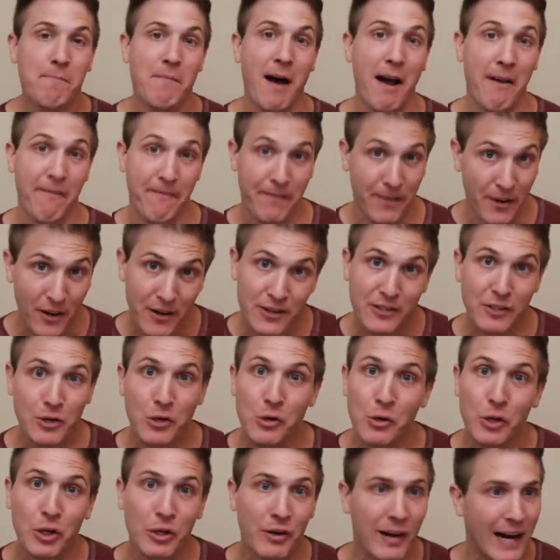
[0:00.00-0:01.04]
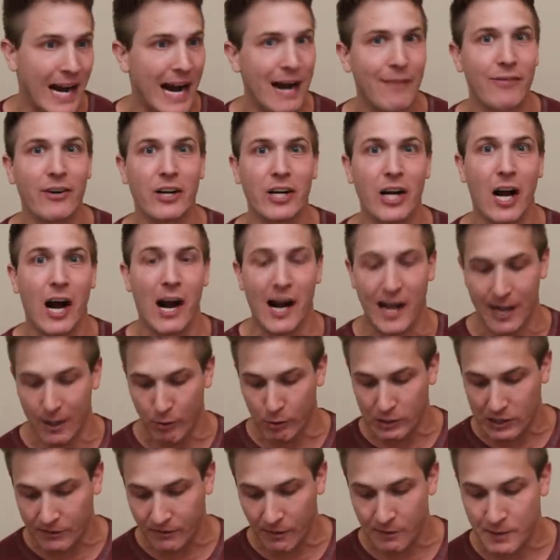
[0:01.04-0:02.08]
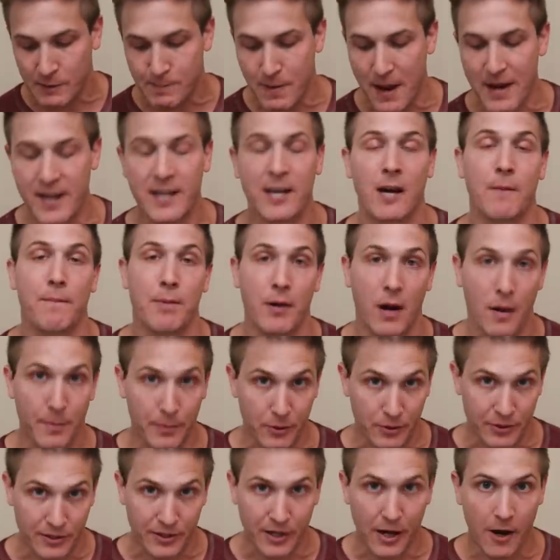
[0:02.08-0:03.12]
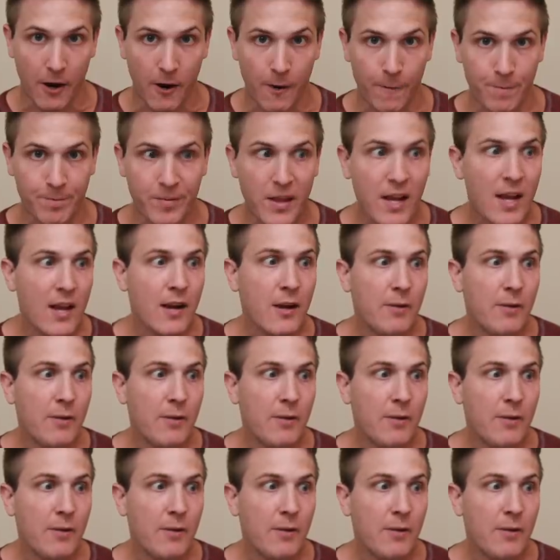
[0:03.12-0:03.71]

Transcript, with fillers: My first cooler I ever got was from spending a purple stone.